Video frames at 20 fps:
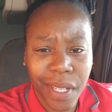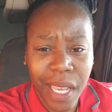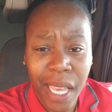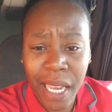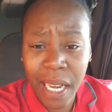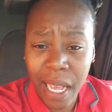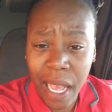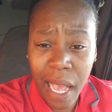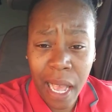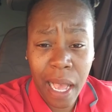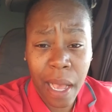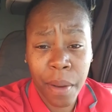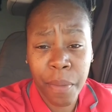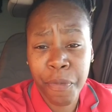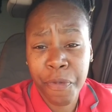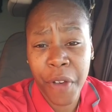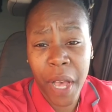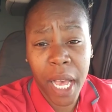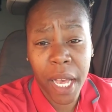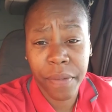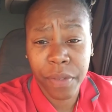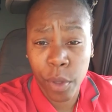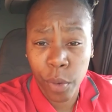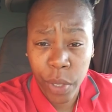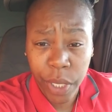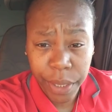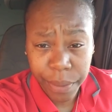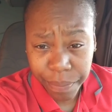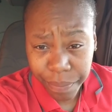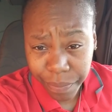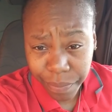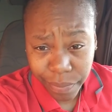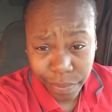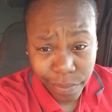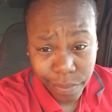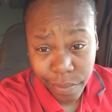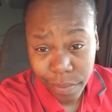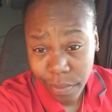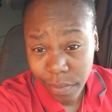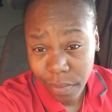And I'm 5'3".
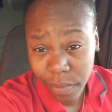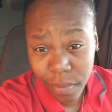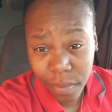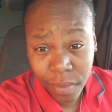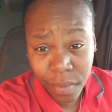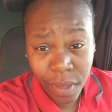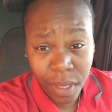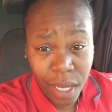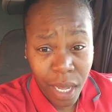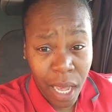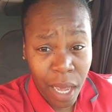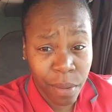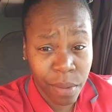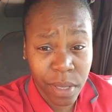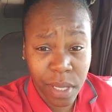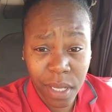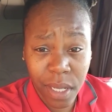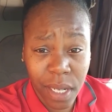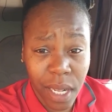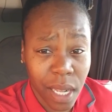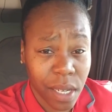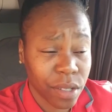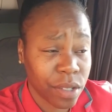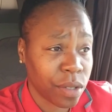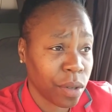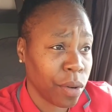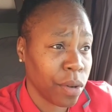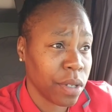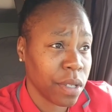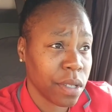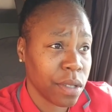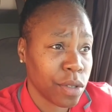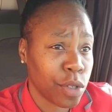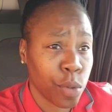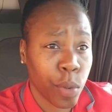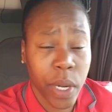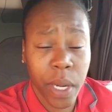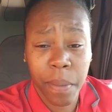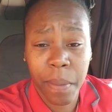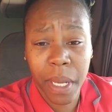I was in and out of stores in
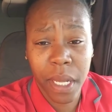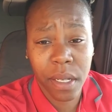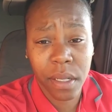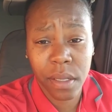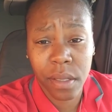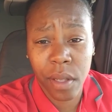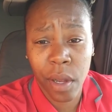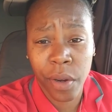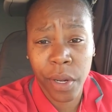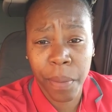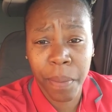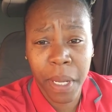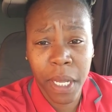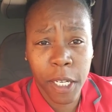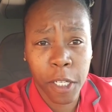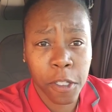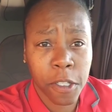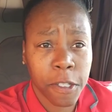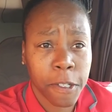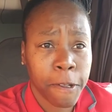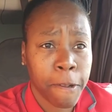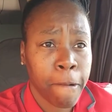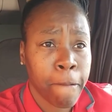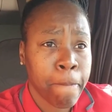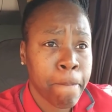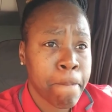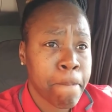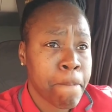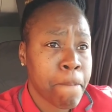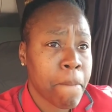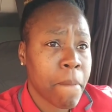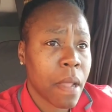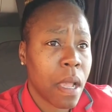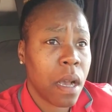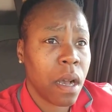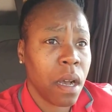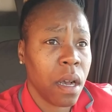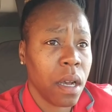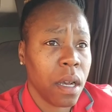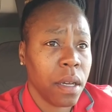20 minutes, 30 minutes.
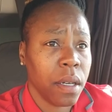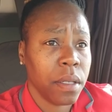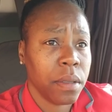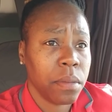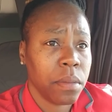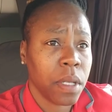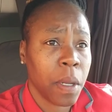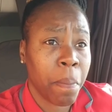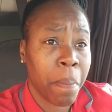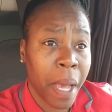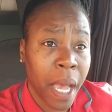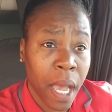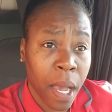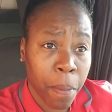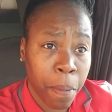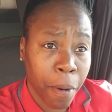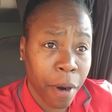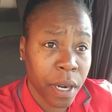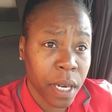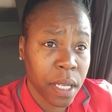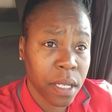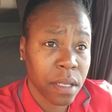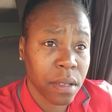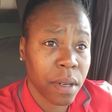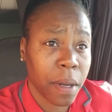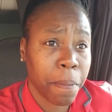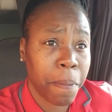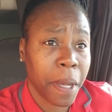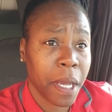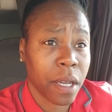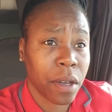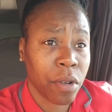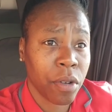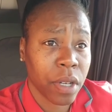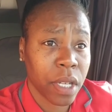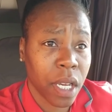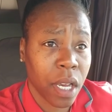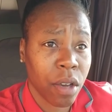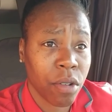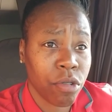The bad part is on the Petco
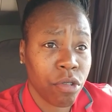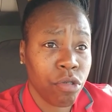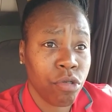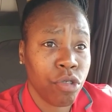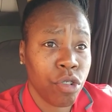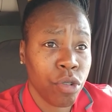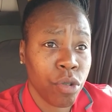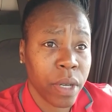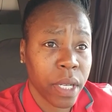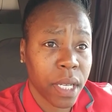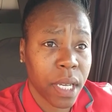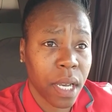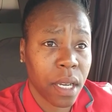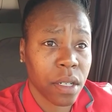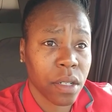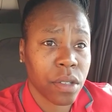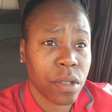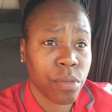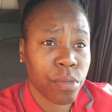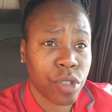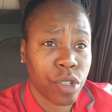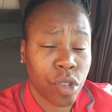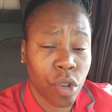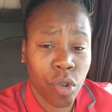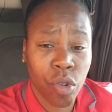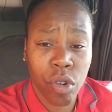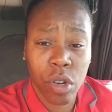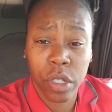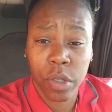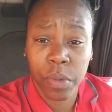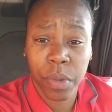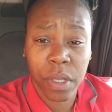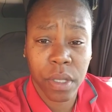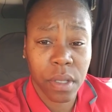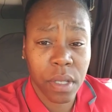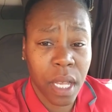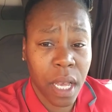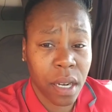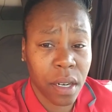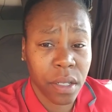account, you do encounter some stores
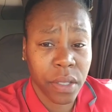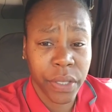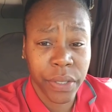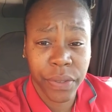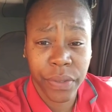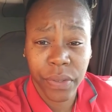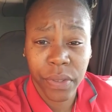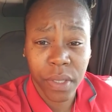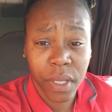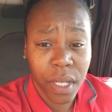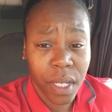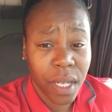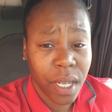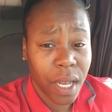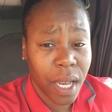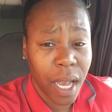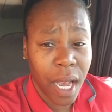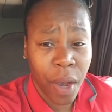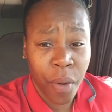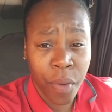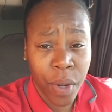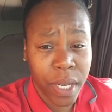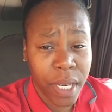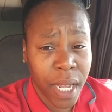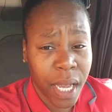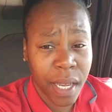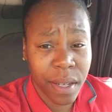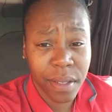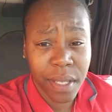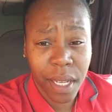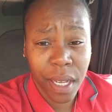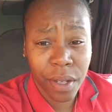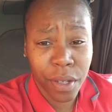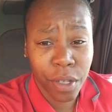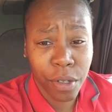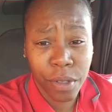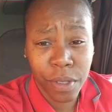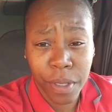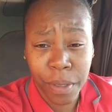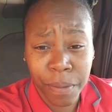that are, I went downtown
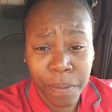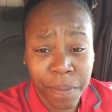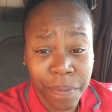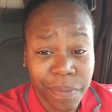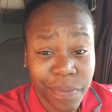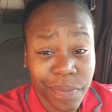Houston.